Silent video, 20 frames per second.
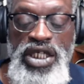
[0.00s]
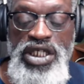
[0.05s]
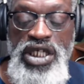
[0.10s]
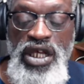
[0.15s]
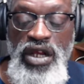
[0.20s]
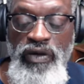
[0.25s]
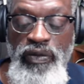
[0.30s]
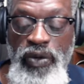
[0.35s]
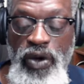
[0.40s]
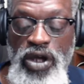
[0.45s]

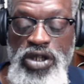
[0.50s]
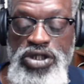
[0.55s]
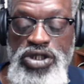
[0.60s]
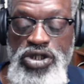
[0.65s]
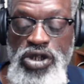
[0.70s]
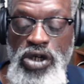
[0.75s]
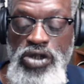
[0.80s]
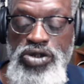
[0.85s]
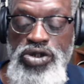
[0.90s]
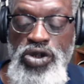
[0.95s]
Janice Foster,
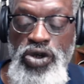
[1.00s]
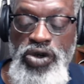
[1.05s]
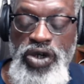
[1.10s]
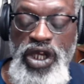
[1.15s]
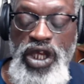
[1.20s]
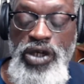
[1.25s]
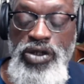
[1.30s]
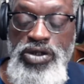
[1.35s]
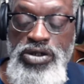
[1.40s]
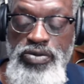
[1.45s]
Charles
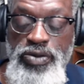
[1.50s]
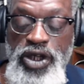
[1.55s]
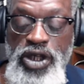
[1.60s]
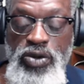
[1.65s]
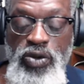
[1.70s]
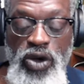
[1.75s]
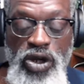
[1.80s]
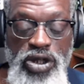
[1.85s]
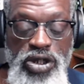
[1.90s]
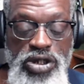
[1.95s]
Jordan, Kel
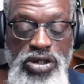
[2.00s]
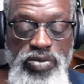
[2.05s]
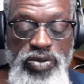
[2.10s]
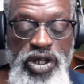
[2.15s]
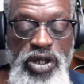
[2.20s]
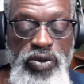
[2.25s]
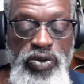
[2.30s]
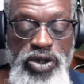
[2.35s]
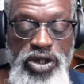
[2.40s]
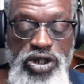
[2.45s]
Smith, Walter
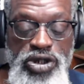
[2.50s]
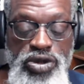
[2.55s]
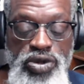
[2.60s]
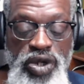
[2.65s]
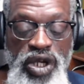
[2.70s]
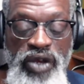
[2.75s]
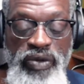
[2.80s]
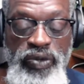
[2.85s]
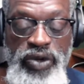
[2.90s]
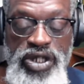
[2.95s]
Smith, Richard
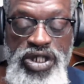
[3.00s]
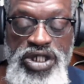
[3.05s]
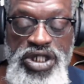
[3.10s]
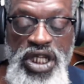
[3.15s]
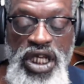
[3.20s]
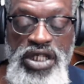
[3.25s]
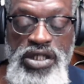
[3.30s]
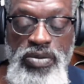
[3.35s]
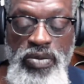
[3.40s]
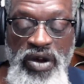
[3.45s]
Trigg, Frankie
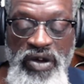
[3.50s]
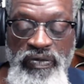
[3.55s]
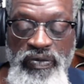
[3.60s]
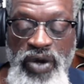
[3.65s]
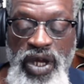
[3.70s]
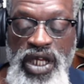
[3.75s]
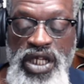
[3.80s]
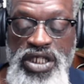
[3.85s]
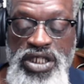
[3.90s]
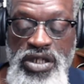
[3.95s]
Johnson, Mary
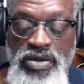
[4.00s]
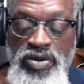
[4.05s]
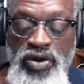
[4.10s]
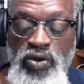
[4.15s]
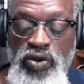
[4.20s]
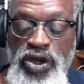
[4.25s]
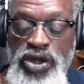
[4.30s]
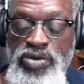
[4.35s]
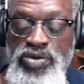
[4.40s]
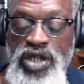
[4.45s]
Franklin, Jimmy
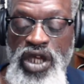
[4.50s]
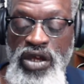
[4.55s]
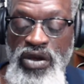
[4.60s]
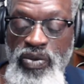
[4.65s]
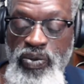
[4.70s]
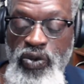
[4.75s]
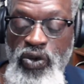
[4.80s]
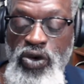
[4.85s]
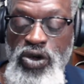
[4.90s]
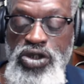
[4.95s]
Williams, Dane
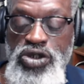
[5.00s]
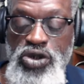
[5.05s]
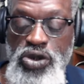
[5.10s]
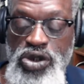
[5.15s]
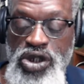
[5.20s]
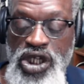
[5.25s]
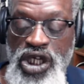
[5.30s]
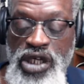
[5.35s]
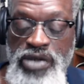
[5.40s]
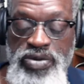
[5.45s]
Ford,
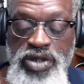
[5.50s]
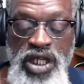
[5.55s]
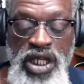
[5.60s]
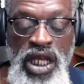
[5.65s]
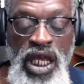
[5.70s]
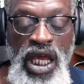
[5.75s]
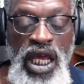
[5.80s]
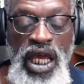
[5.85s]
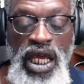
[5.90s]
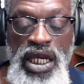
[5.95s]
George Gibson,
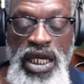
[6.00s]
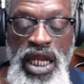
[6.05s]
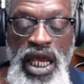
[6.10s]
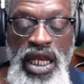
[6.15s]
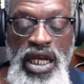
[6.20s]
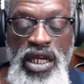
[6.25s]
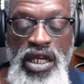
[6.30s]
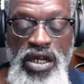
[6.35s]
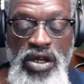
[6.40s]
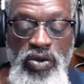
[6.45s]

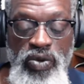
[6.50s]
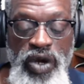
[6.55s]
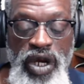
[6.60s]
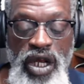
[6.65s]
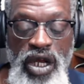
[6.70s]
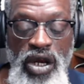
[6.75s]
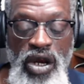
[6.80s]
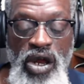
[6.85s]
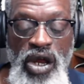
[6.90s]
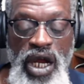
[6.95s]
Nana
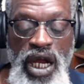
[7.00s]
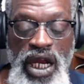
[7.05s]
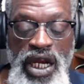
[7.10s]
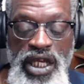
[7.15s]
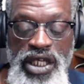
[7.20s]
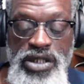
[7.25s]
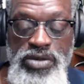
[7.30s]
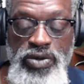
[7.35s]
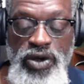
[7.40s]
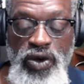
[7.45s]
Loretta Clark,
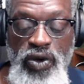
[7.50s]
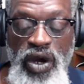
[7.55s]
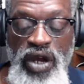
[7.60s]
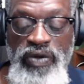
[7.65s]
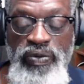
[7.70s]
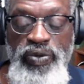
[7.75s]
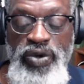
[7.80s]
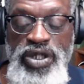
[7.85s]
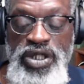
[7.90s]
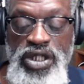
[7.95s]
Inez
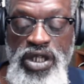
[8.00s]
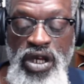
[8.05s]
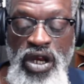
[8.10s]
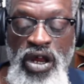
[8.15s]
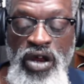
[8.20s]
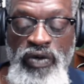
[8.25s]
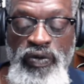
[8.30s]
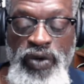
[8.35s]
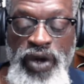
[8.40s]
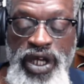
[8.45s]
McCrae, Fritz
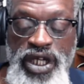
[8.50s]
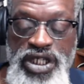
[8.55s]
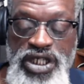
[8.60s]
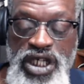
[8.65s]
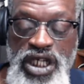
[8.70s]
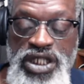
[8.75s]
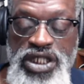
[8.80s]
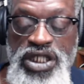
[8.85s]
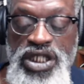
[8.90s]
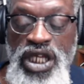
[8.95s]
Clark, Frankie
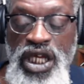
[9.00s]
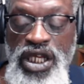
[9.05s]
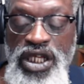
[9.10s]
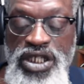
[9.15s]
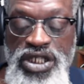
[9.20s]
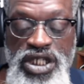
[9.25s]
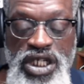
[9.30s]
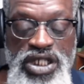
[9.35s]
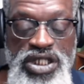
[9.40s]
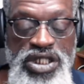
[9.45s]
Justice, Katie
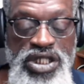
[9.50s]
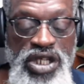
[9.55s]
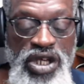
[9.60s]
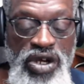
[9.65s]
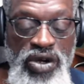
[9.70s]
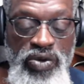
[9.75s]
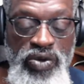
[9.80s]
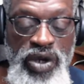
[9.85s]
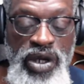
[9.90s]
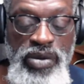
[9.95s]
Justice,
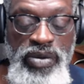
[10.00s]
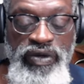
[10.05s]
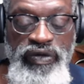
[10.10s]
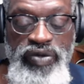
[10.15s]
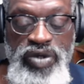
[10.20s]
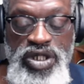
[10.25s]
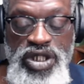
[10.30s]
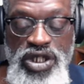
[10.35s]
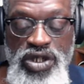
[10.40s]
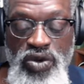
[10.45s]
Derek Renneman,
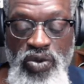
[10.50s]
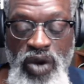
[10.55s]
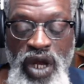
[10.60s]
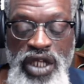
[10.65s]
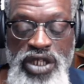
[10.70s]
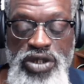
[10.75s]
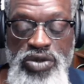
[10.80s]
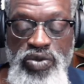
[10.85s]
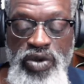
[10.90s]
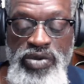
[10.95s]
Virginia
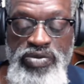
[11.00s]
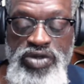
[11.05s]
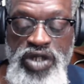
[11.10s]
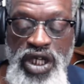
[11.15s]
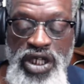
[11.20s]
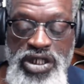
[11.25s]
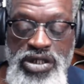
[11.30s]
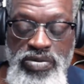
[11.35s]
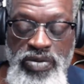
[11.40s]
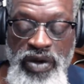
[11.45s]
Rogers, Reverend
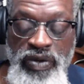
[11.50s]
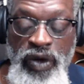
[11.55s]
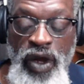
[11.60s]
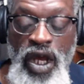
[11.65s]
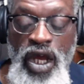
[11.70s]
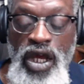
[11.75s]
James Smith,